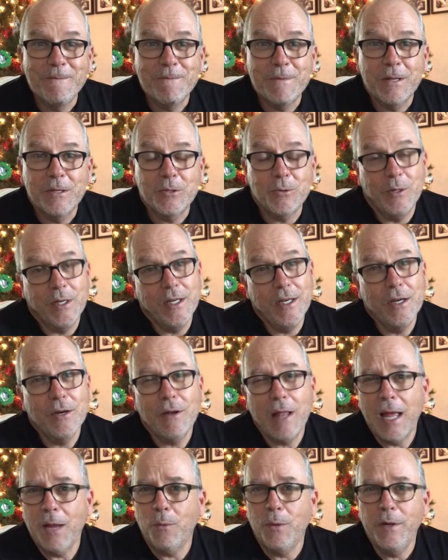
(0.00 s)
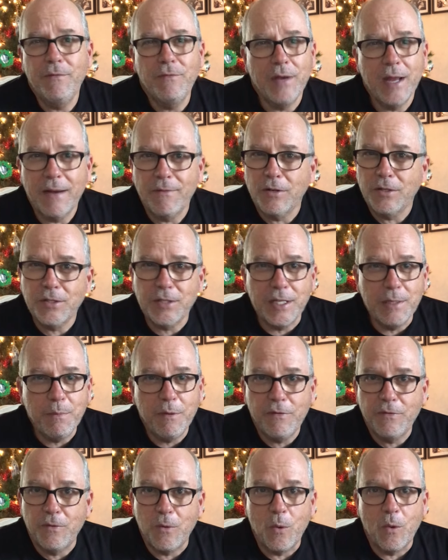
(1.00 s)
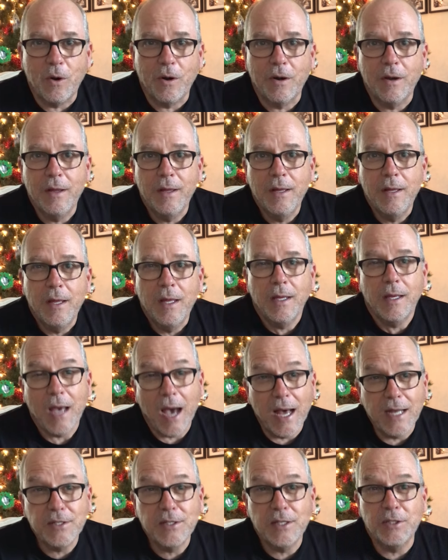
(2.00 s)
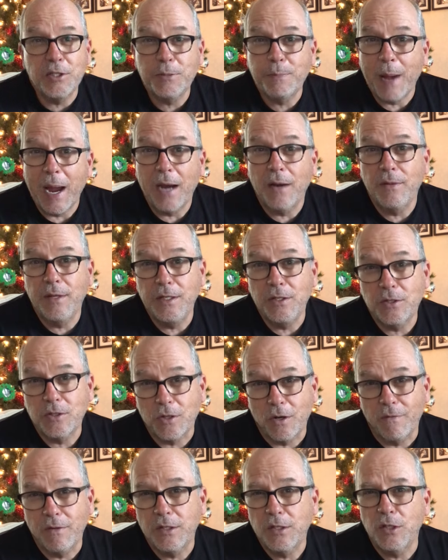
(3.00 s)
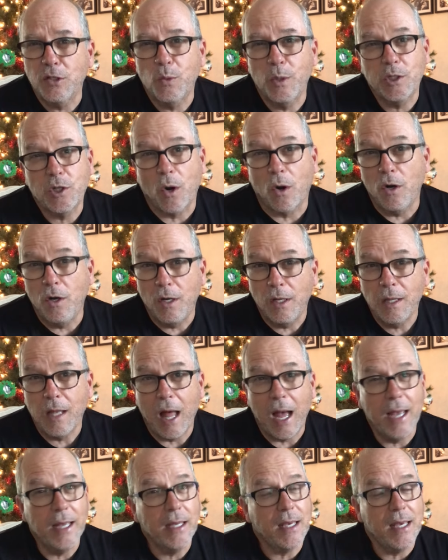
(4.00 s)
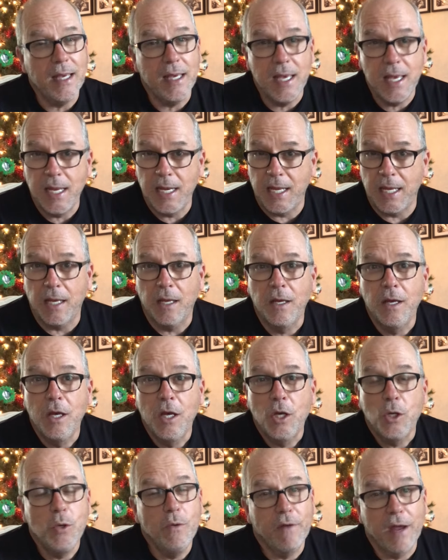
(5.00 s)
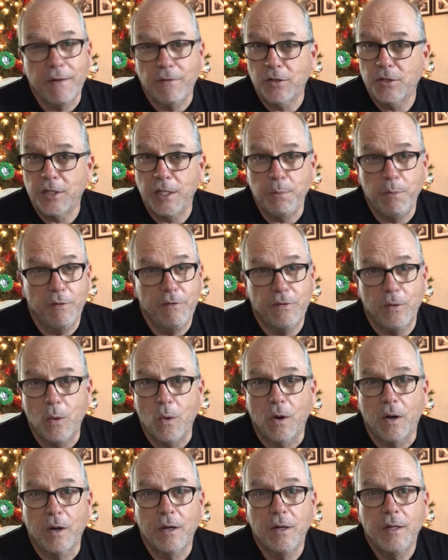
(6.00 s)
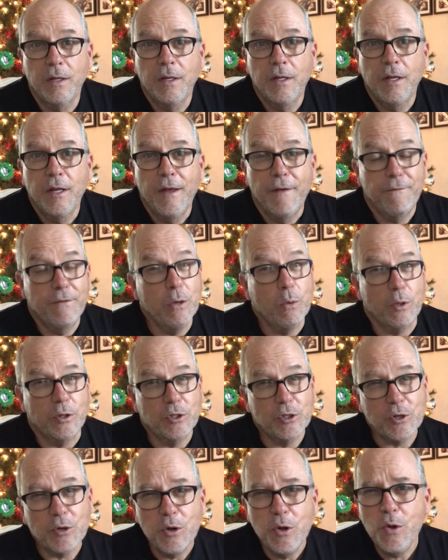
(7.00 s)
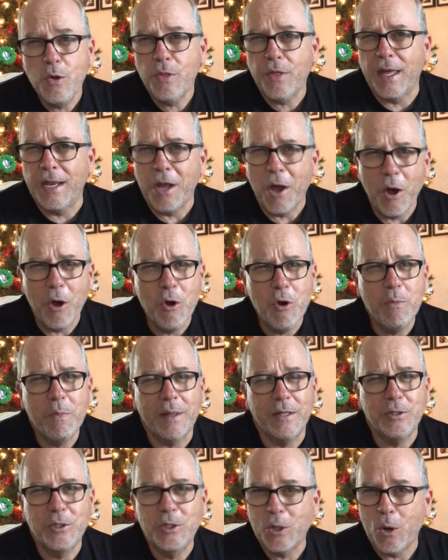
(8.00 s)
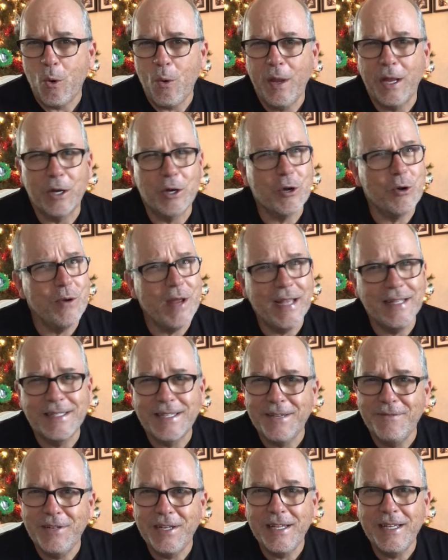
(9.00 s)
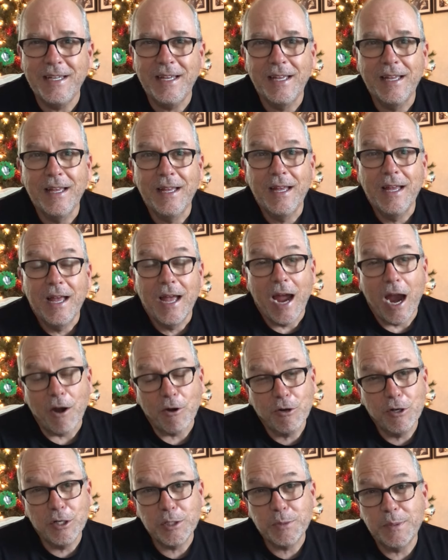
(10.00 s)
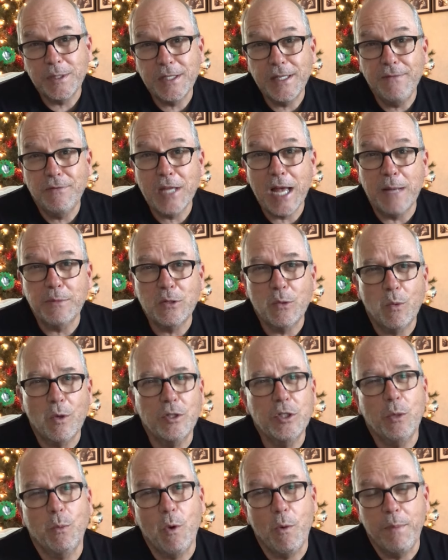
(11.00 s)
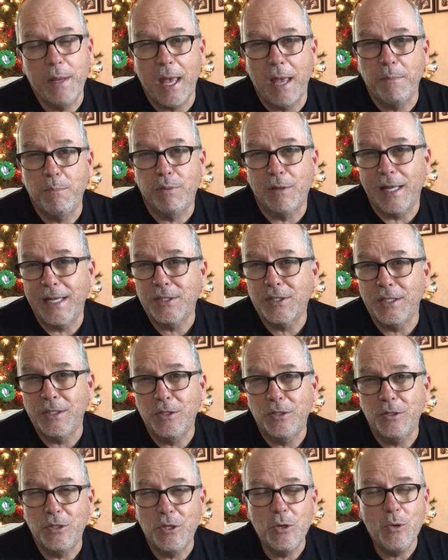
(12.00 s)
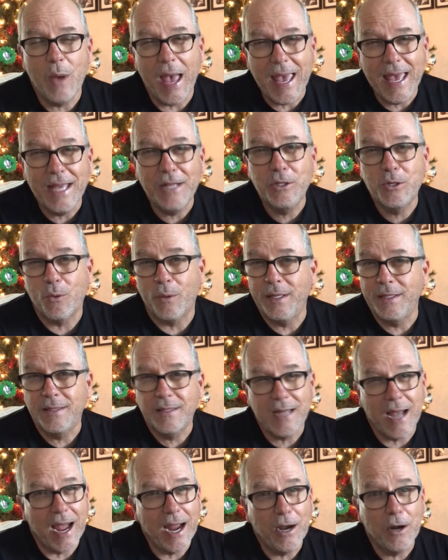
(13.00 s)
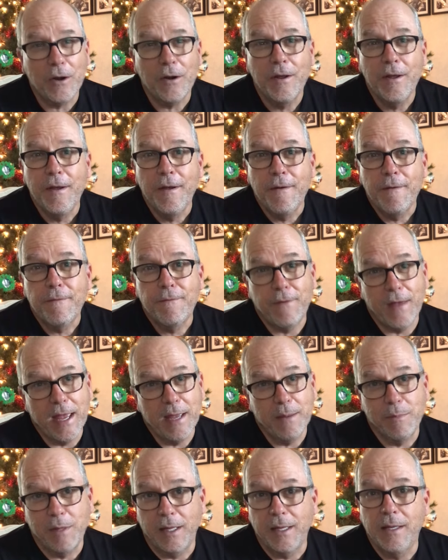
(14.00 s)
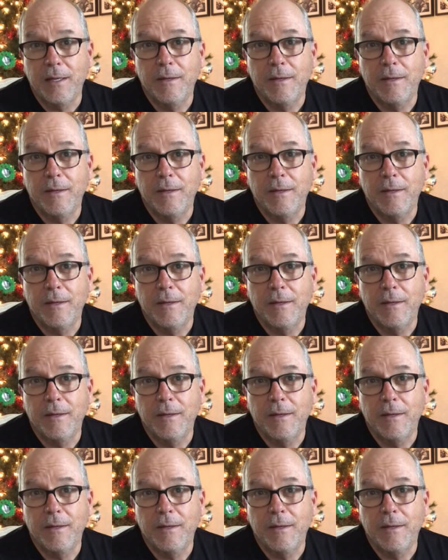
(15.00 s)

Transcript: so, in a year like we've never seen before, God has inspired these services which are unlike any you've ever seen before. Filled with truth and hope and joy and creativity, our Christmas Eve times of worship will be a blessing to you and your entire family.